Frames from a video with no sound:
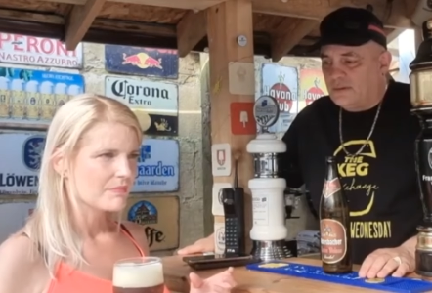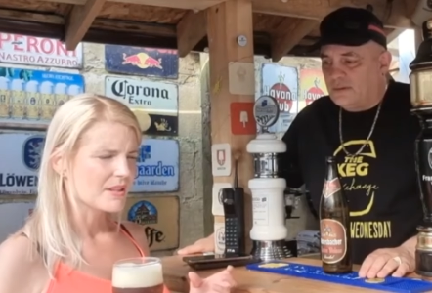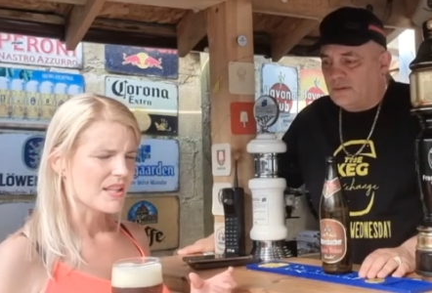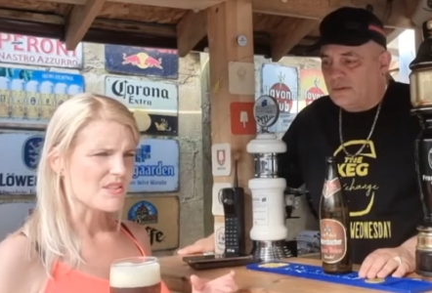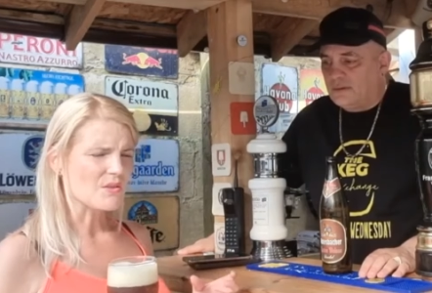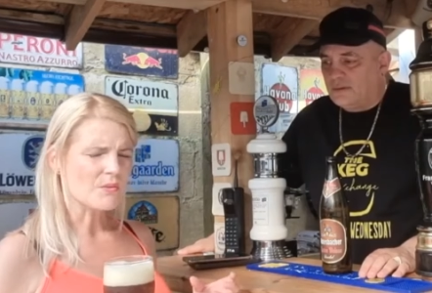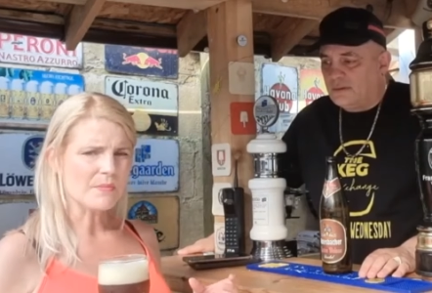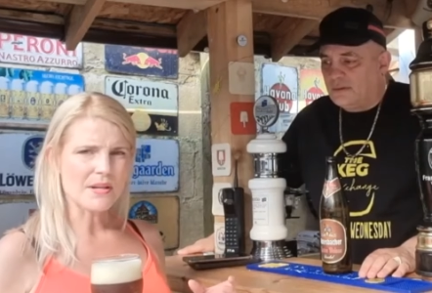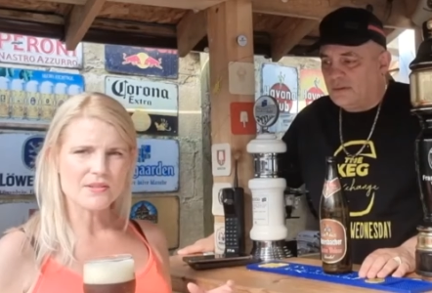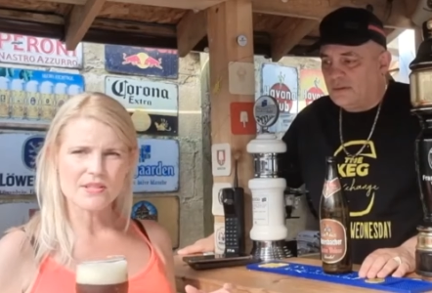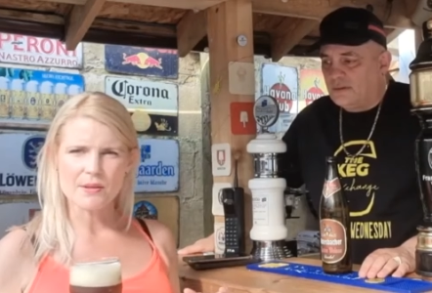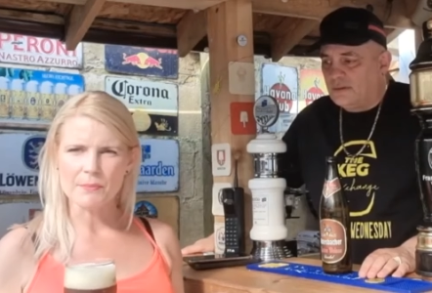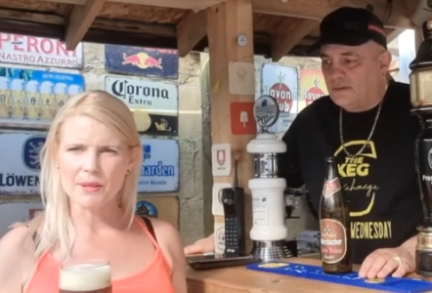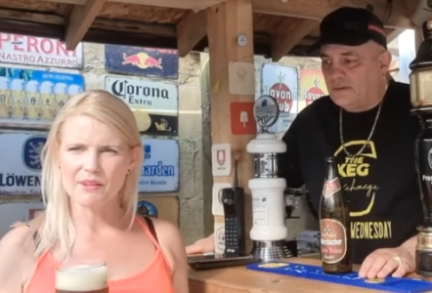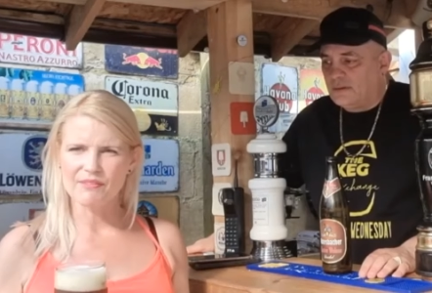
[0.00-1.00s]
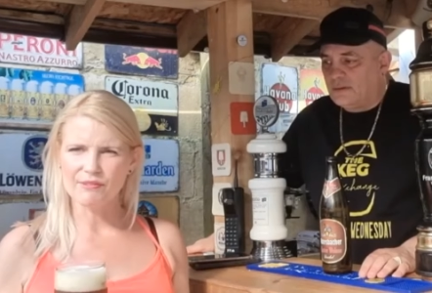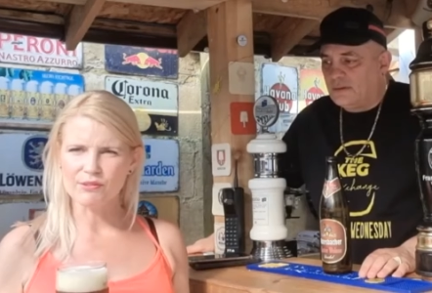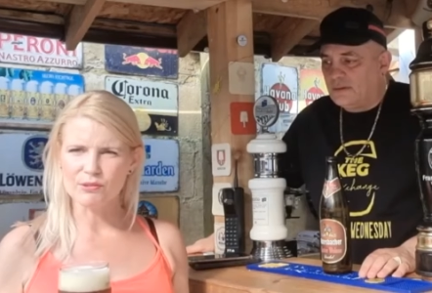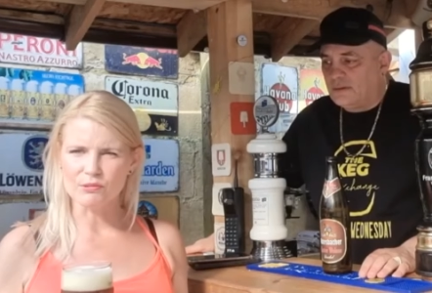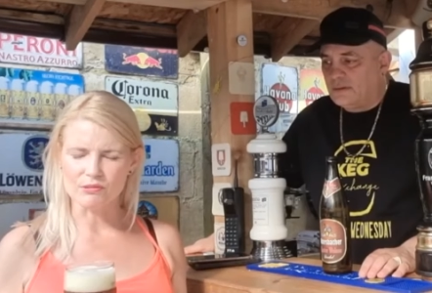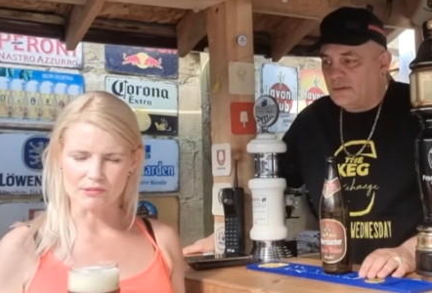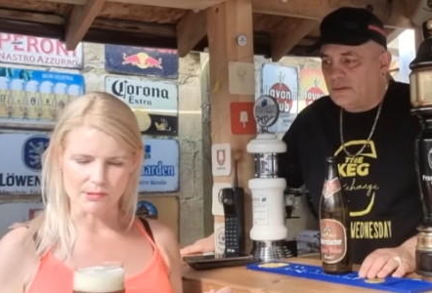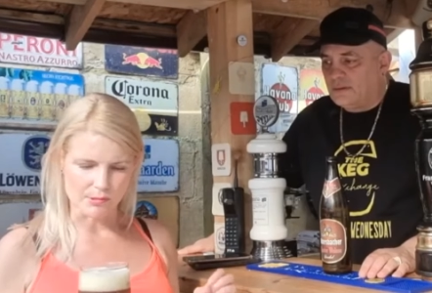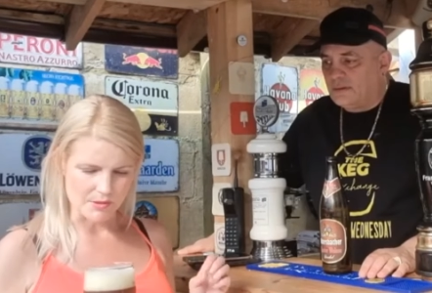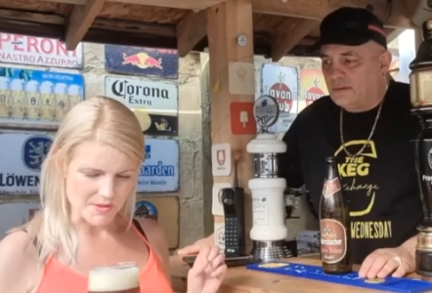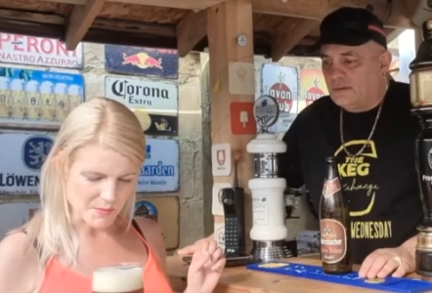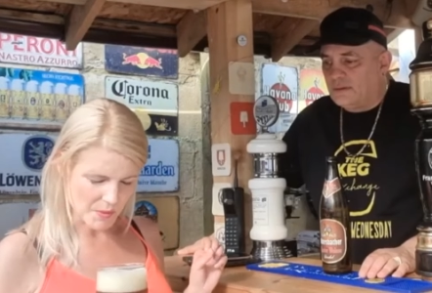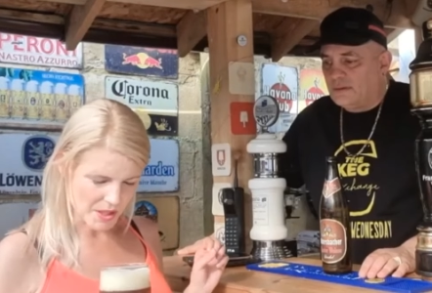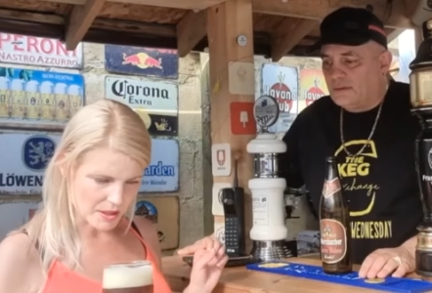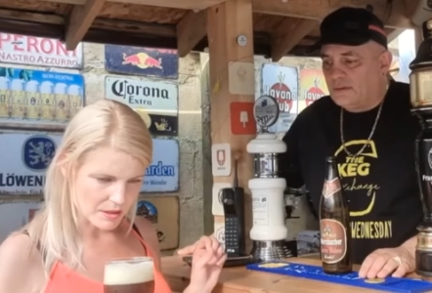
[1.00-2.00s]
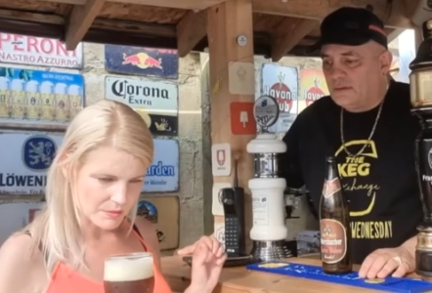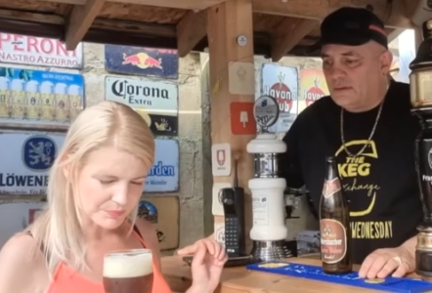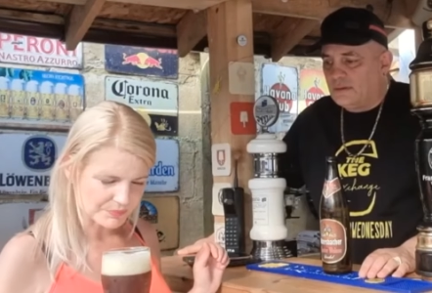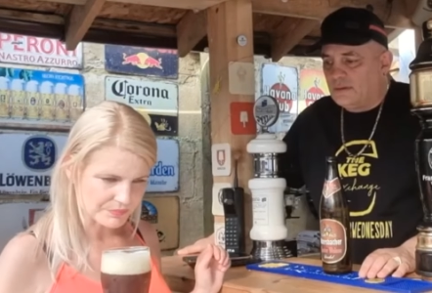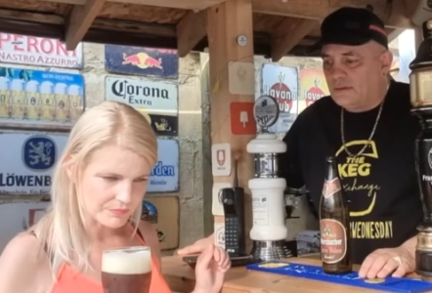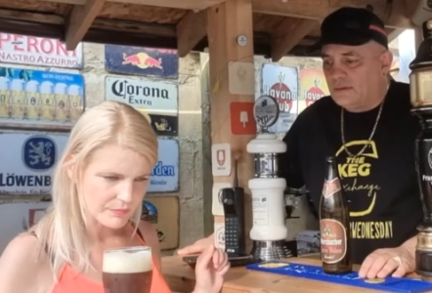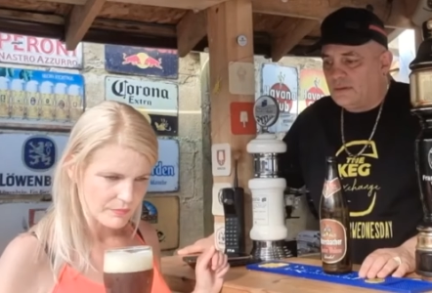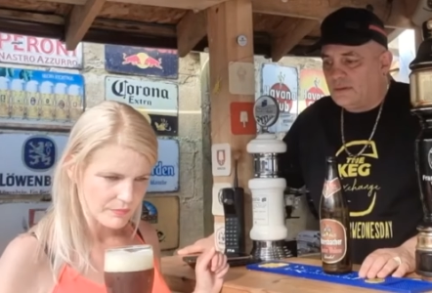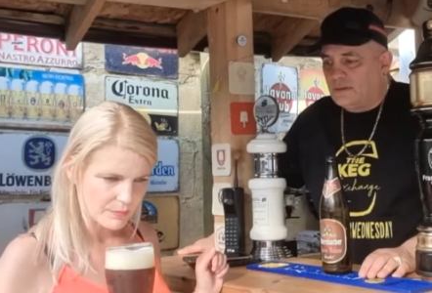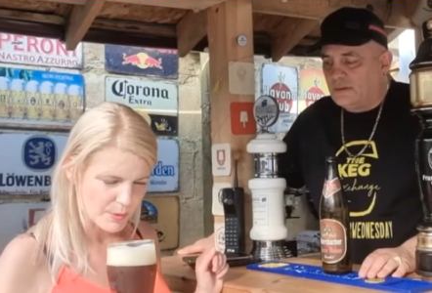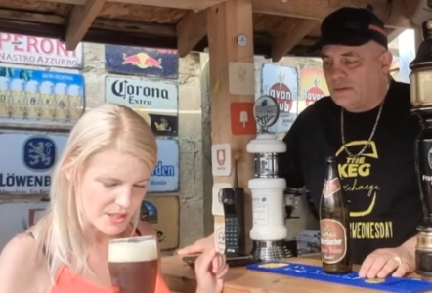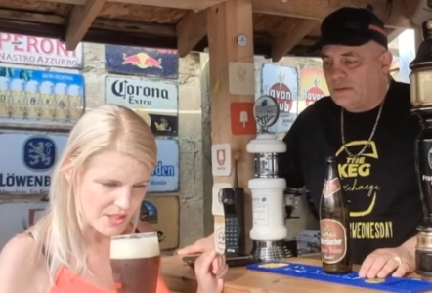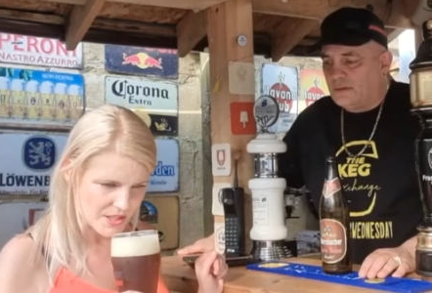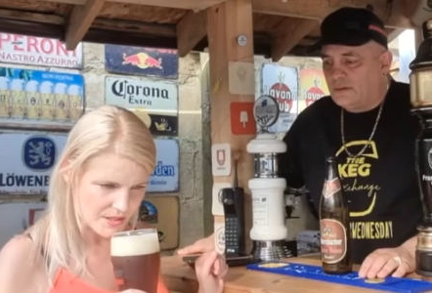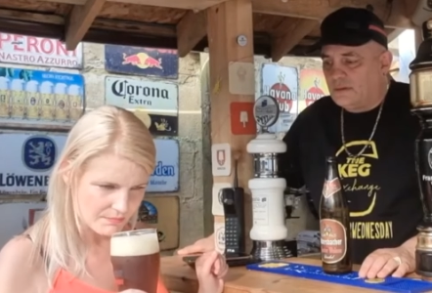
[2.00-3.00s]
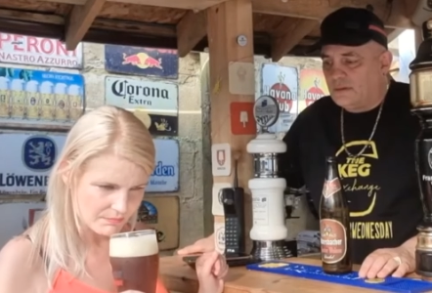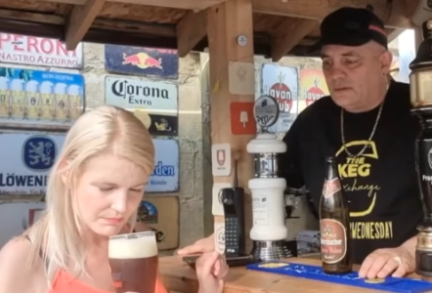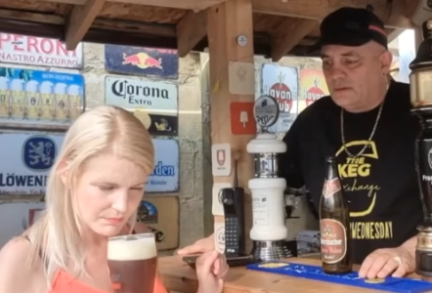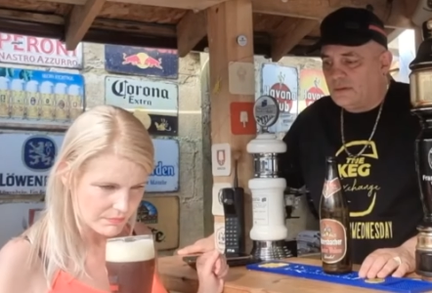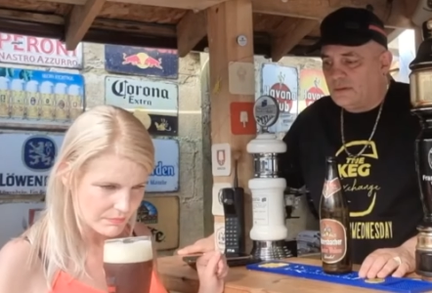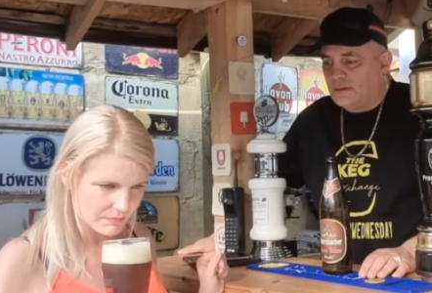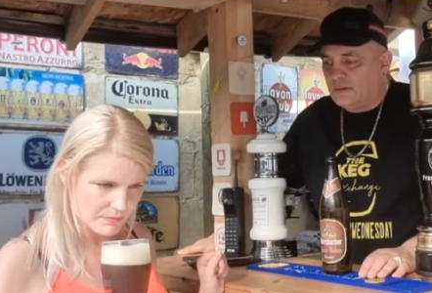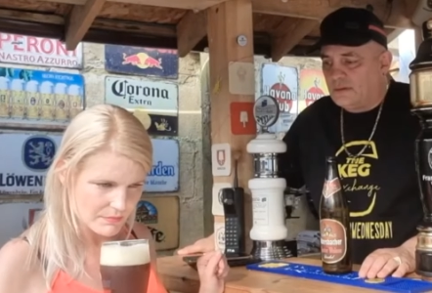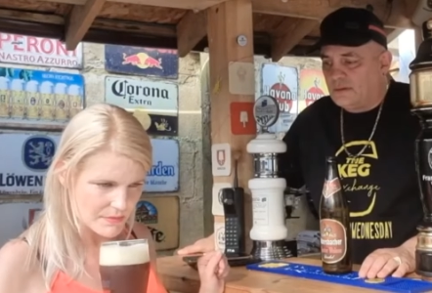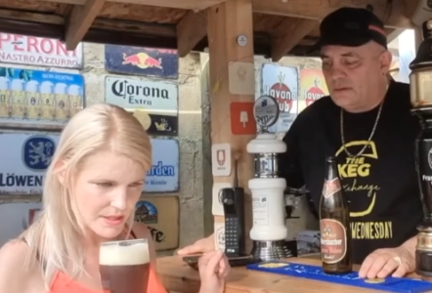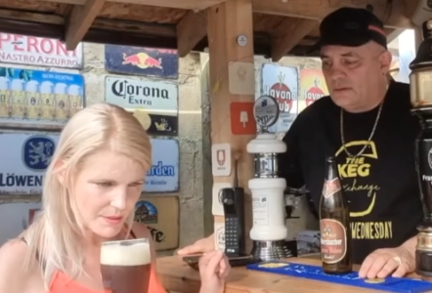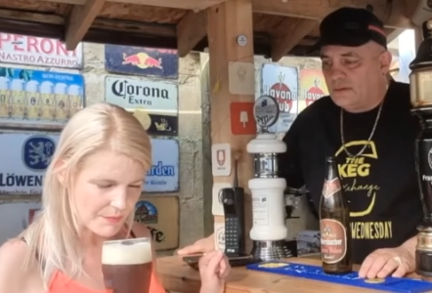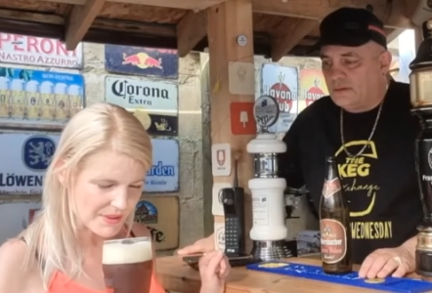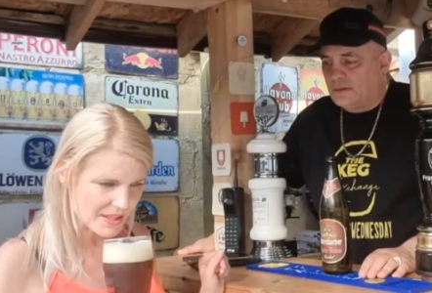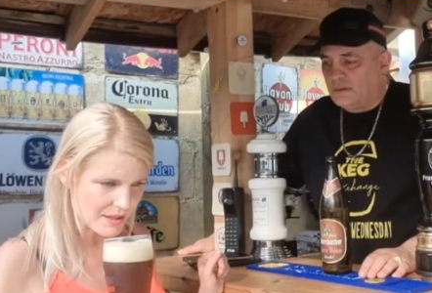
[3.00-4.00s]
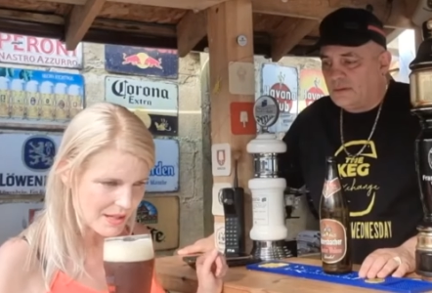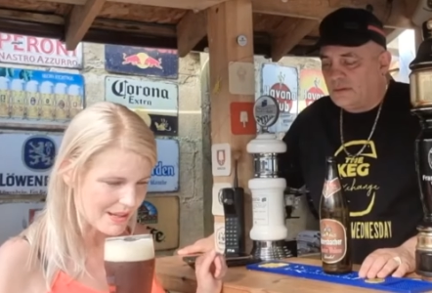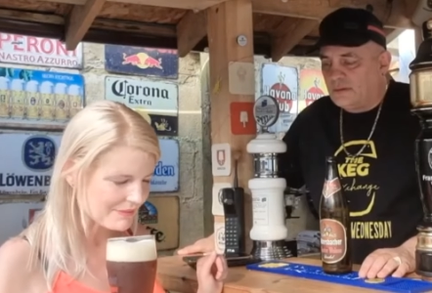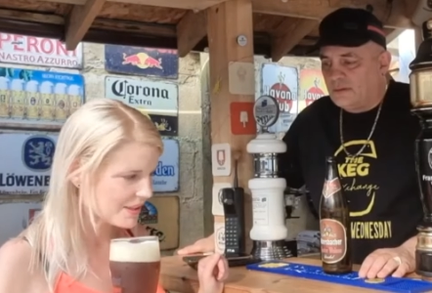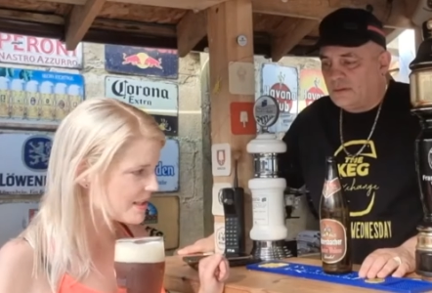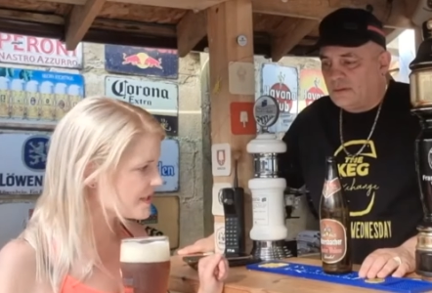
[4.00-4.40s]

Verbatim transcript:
Speaker 1: There's almost something floral as well, which is something I haven't